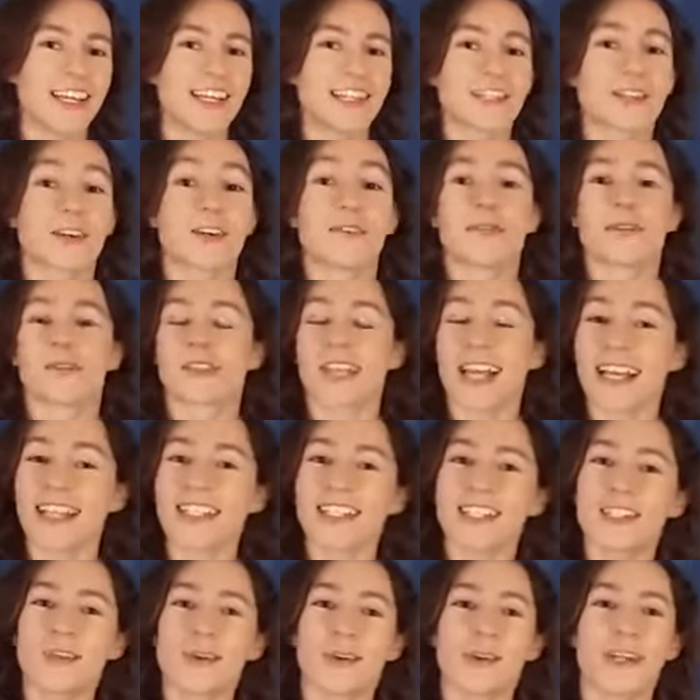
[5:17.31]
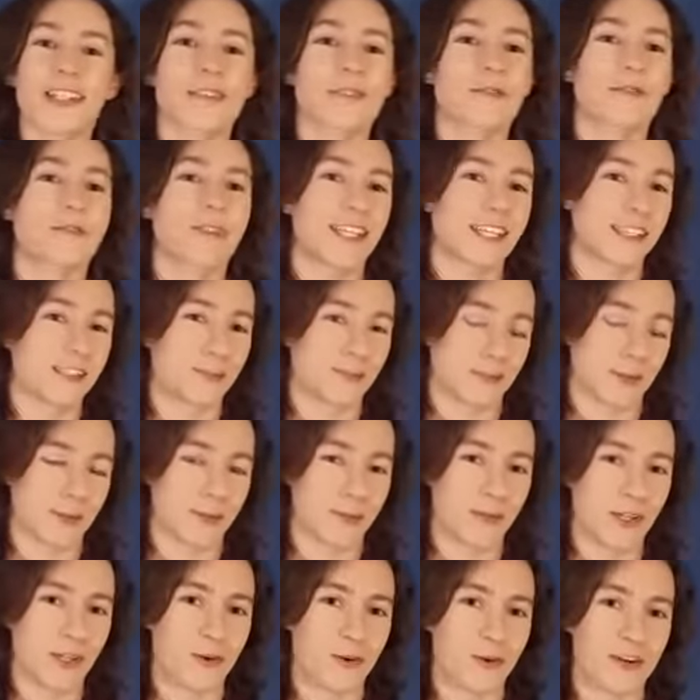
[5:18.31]
So if you'd like to join the phrasal
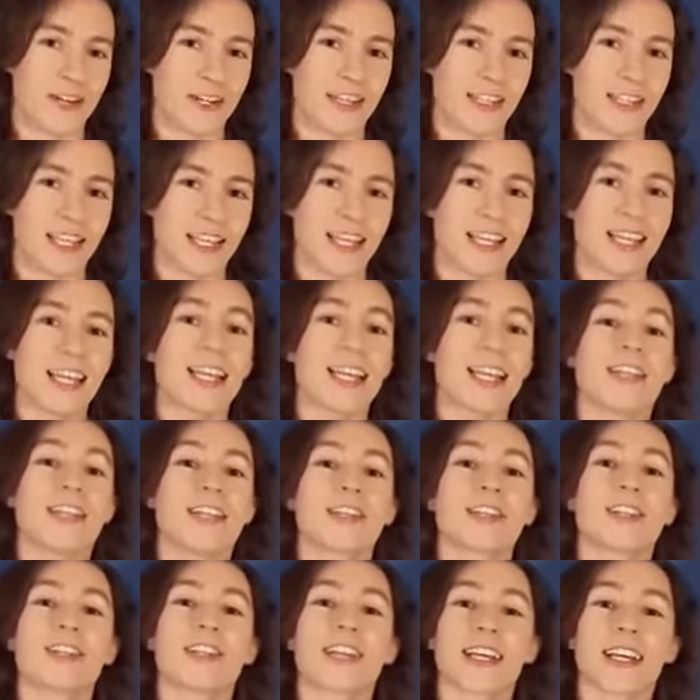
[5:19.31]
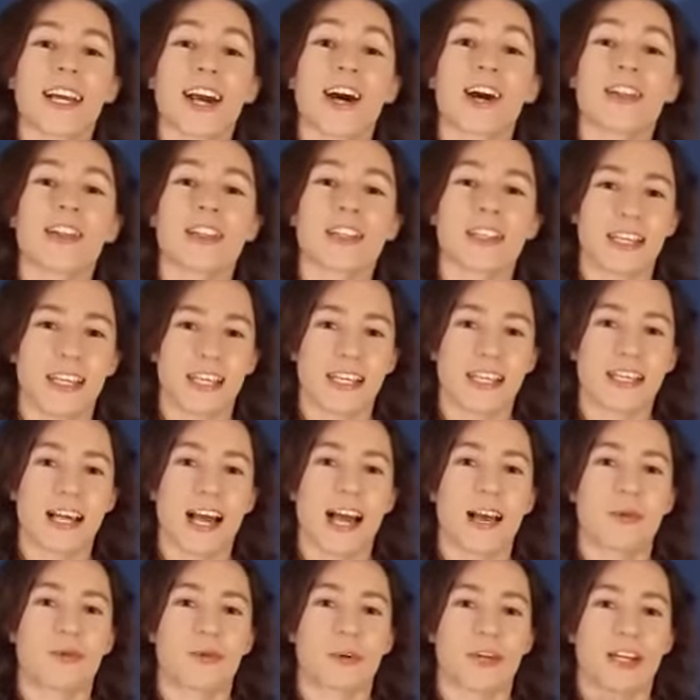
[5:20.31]
verbs course, click on the link.
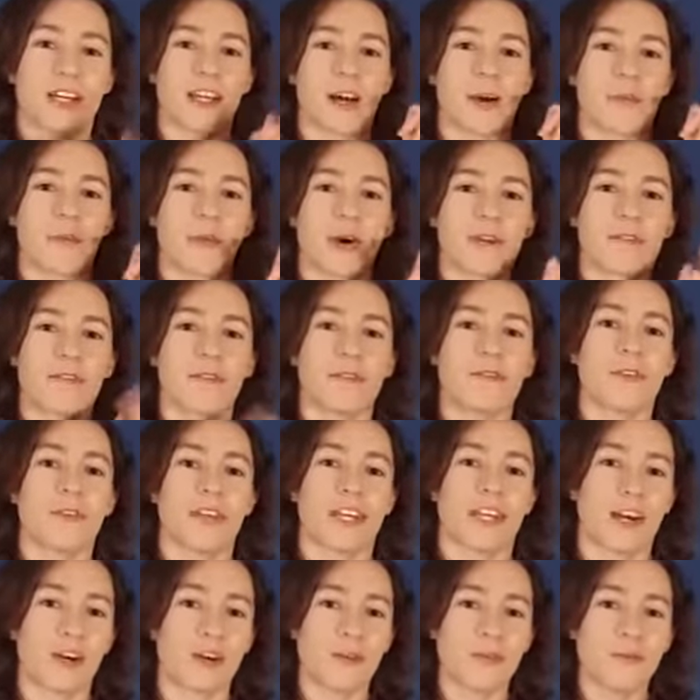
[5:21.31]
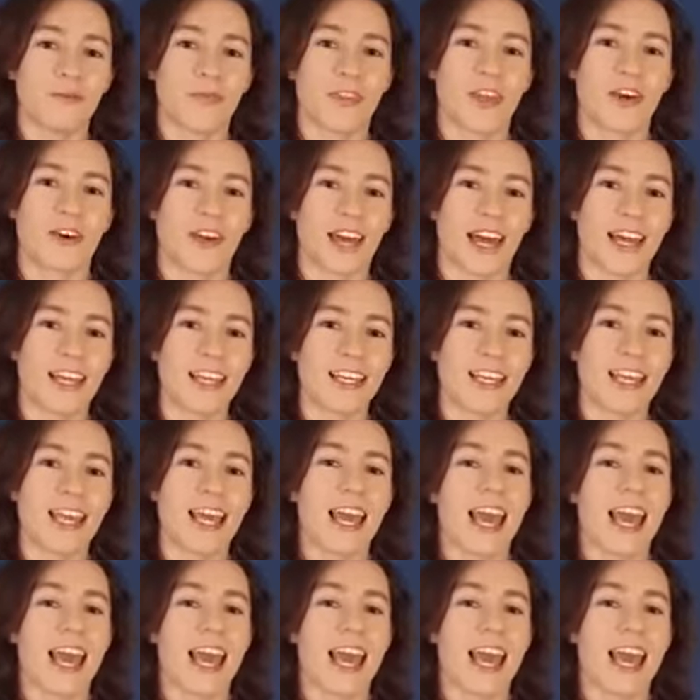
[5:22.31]
I put it above the video, okay?